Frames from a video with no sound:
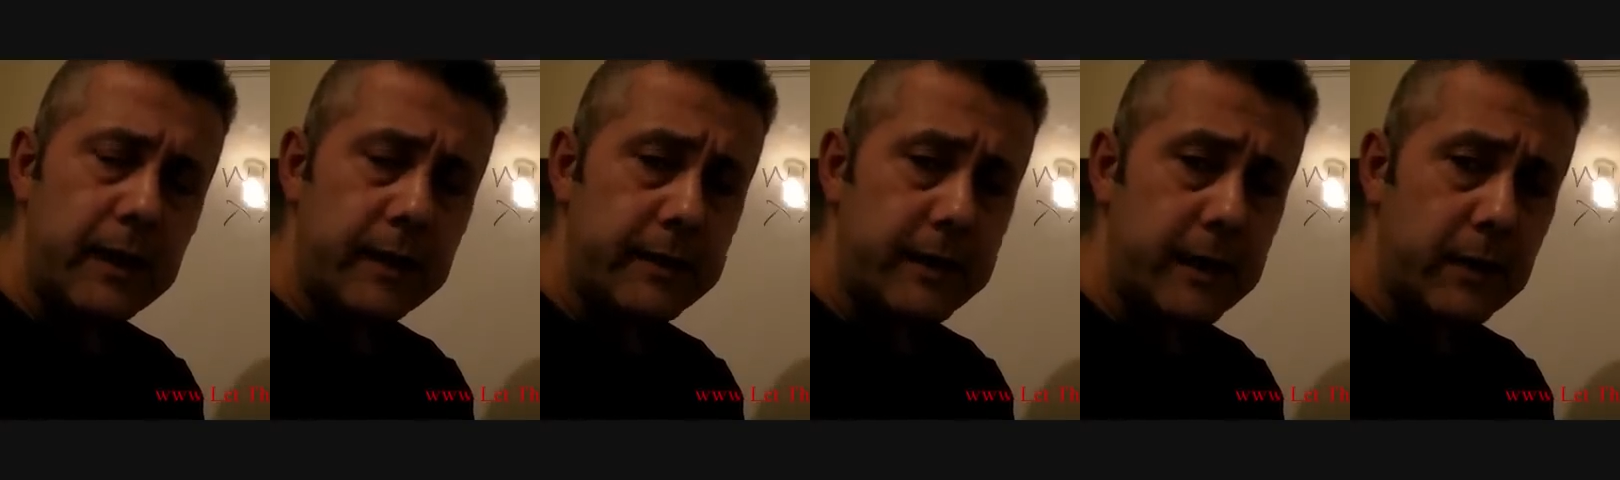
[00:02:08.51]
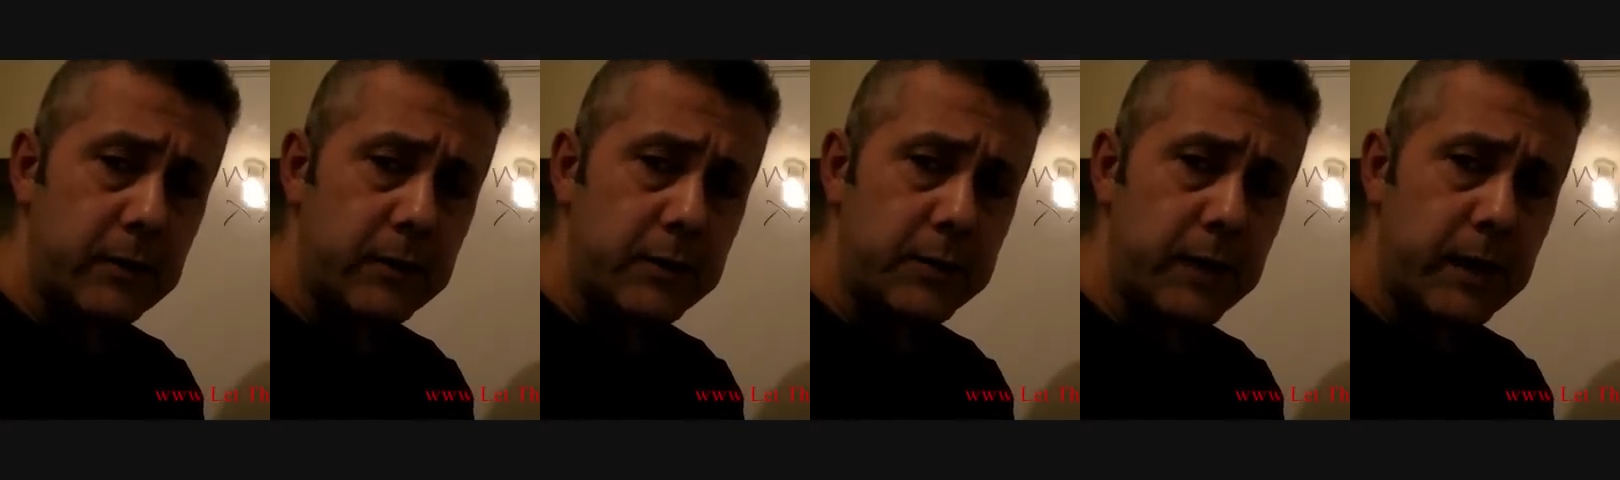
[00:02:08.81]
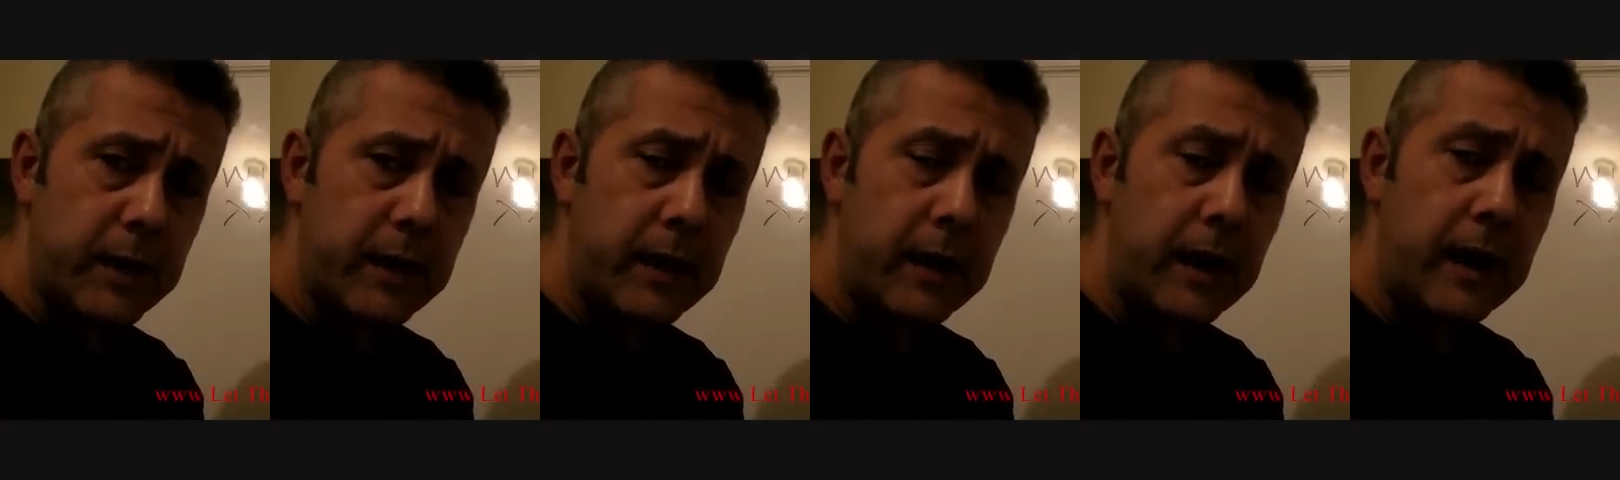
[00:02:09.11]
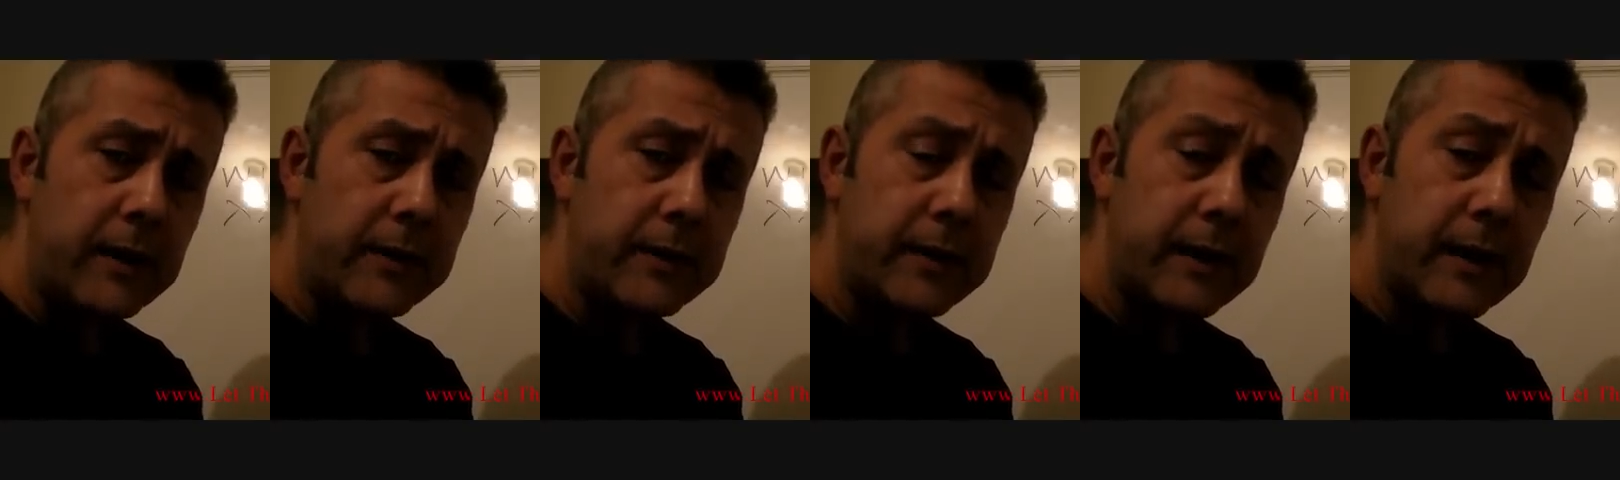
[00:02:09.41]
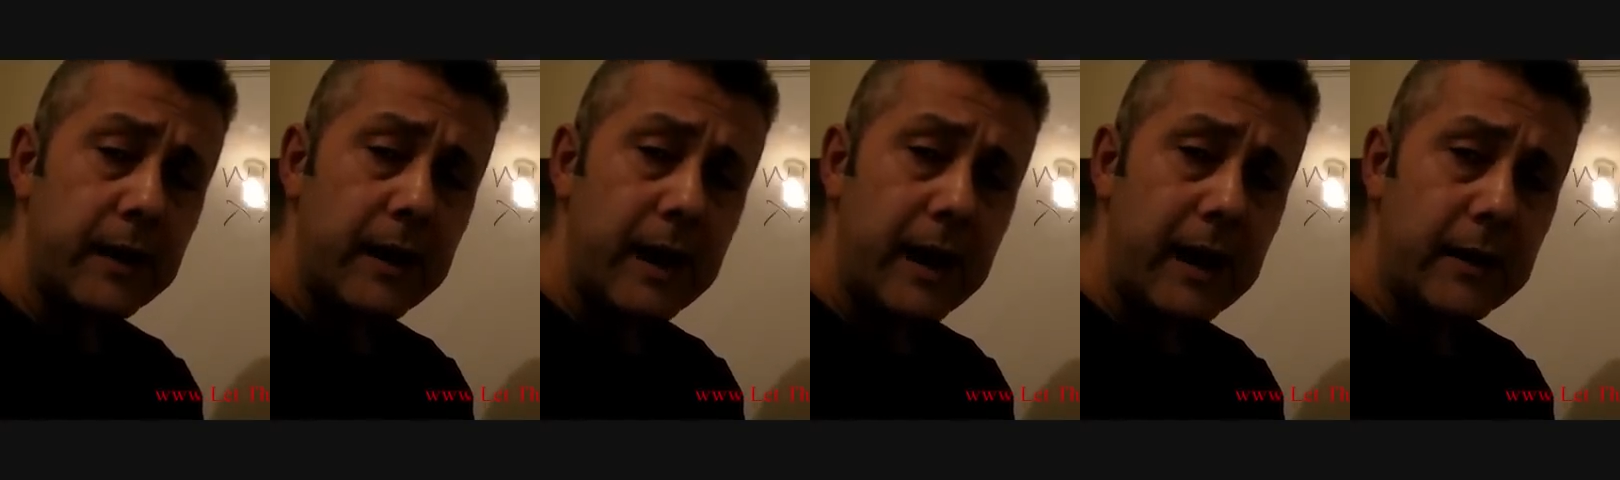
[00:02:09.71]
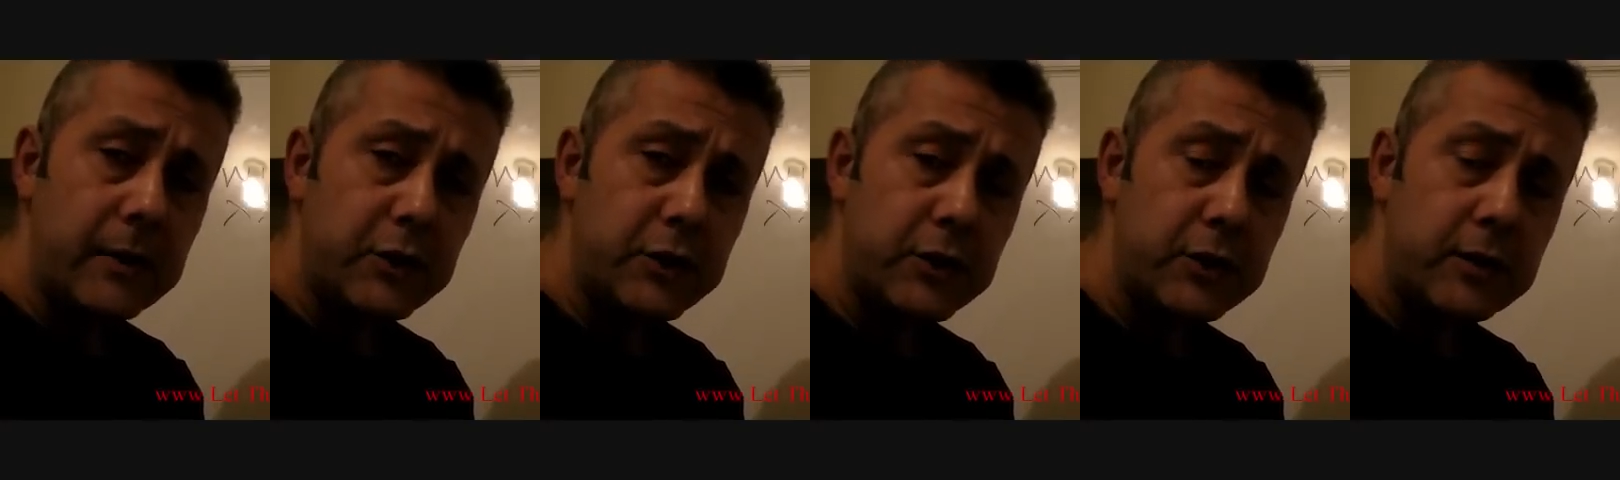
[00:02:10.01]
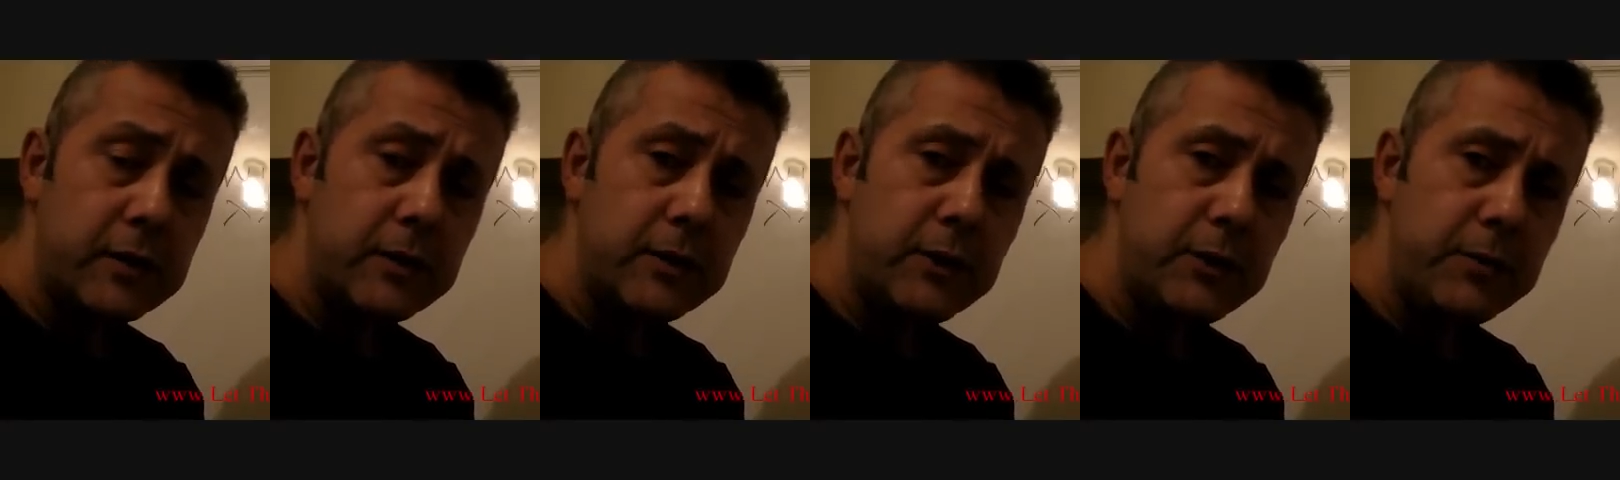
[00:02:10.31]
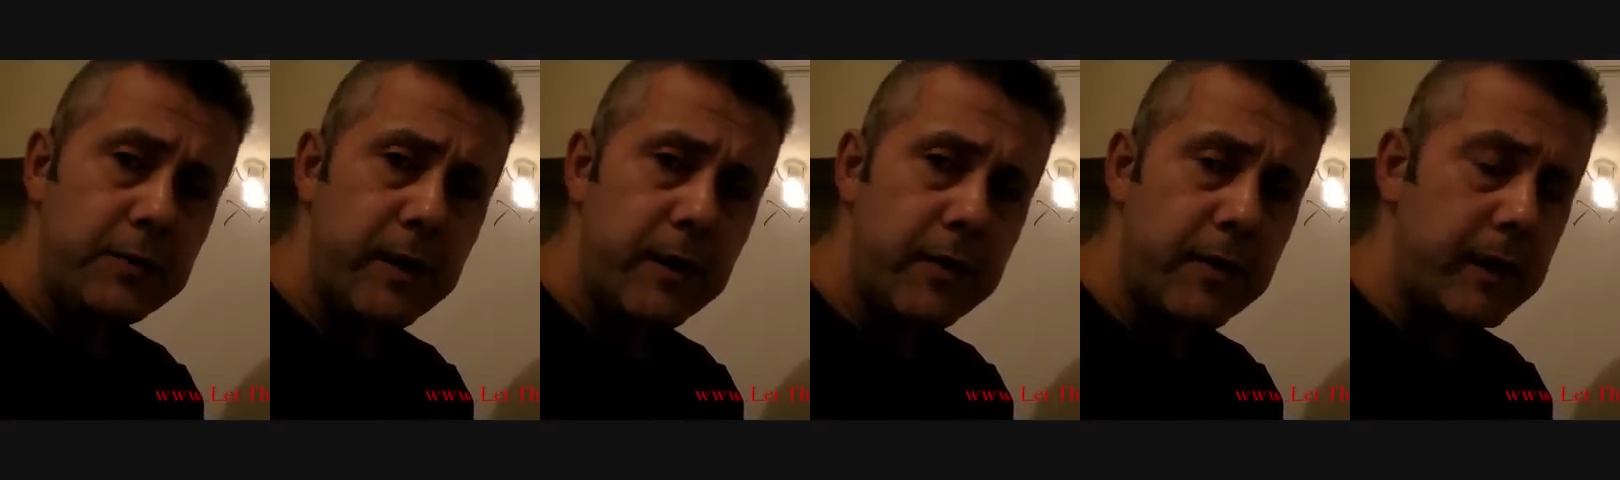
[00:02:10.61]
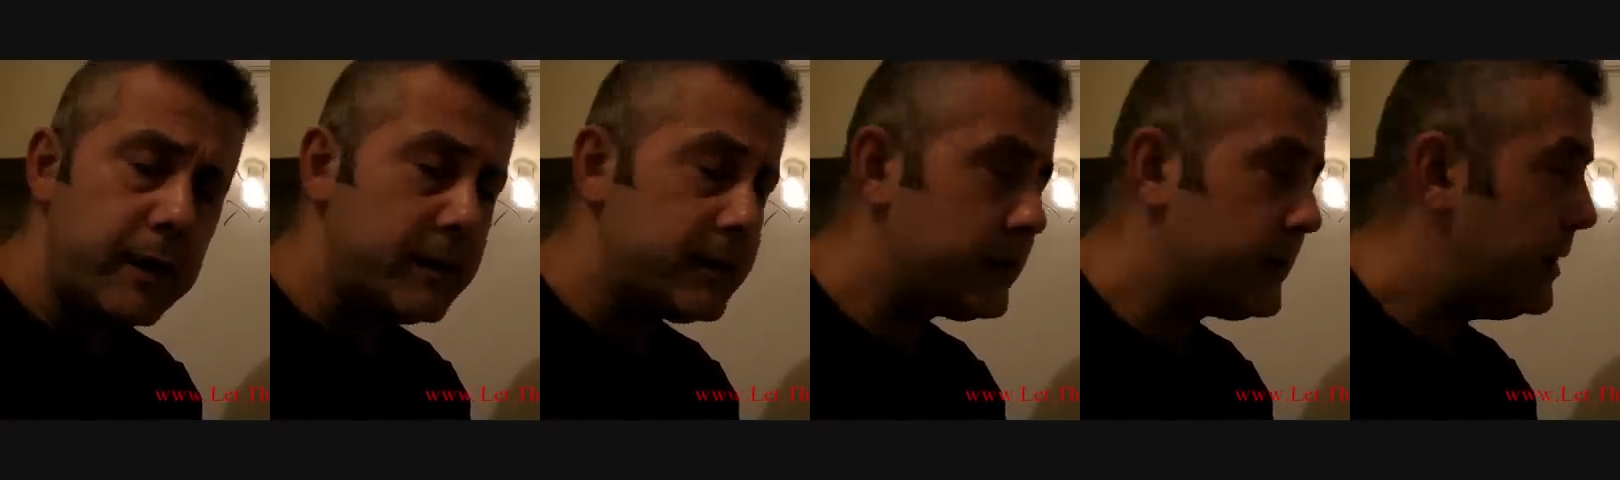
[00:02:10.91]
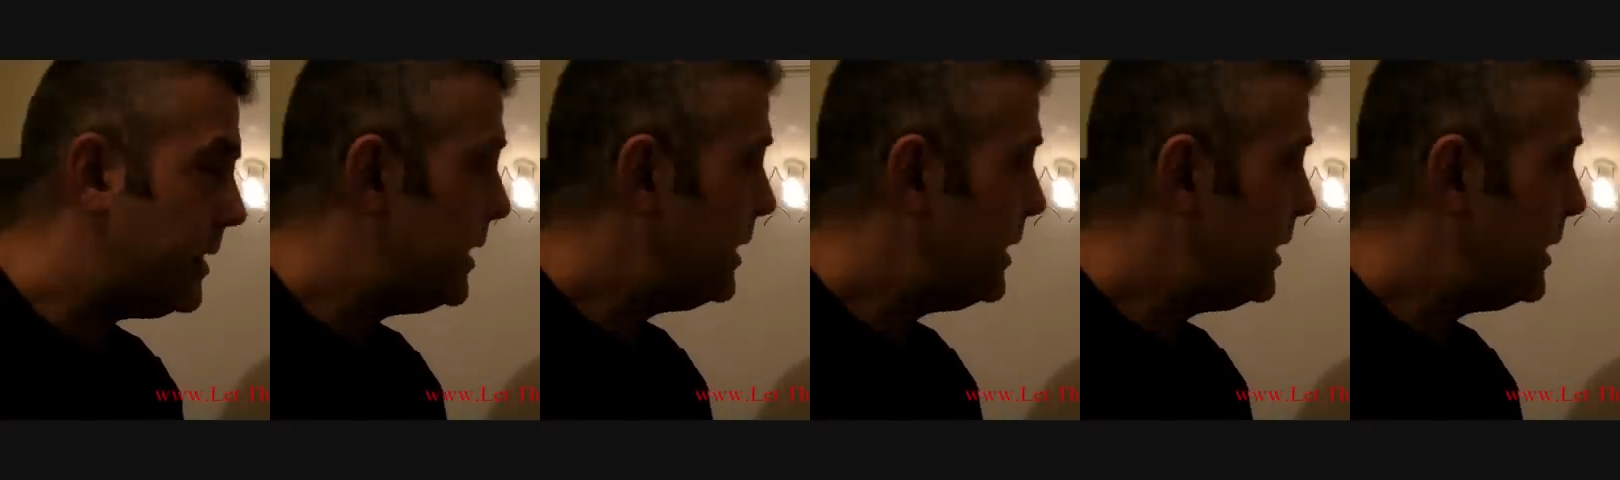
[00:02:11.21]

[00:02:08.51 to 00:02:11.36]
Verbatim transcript: and elsewhere under ancient numerics.